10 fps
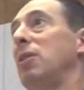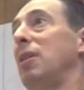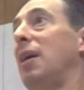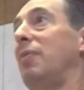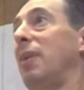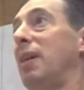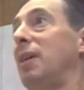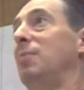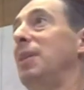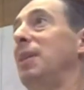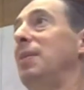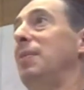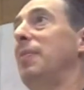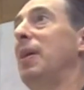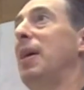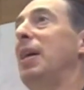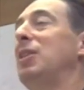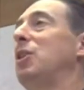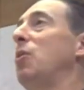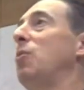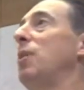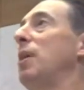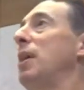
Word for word: A lot of light comes in, and so